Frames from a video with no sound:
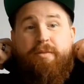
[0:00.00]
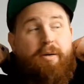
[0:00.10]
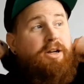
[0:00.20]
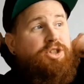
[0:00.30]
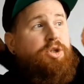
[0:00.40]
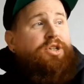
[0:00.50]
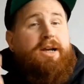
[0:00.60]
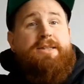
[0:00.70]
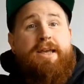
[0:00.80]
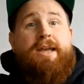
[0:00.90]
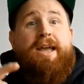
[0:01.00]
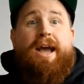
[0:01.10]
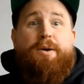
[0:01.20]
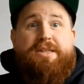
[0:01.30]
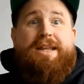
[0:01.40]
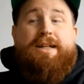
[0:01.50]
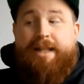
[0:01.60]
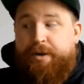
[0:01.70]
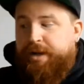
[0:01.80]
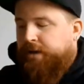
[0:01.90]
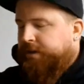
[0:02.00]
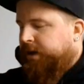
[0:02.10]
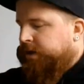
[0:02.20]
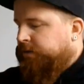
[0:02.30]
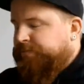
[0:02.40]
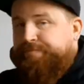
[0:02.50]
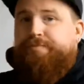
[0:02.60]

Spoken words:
I showed you guys how it's getting cloudy out there.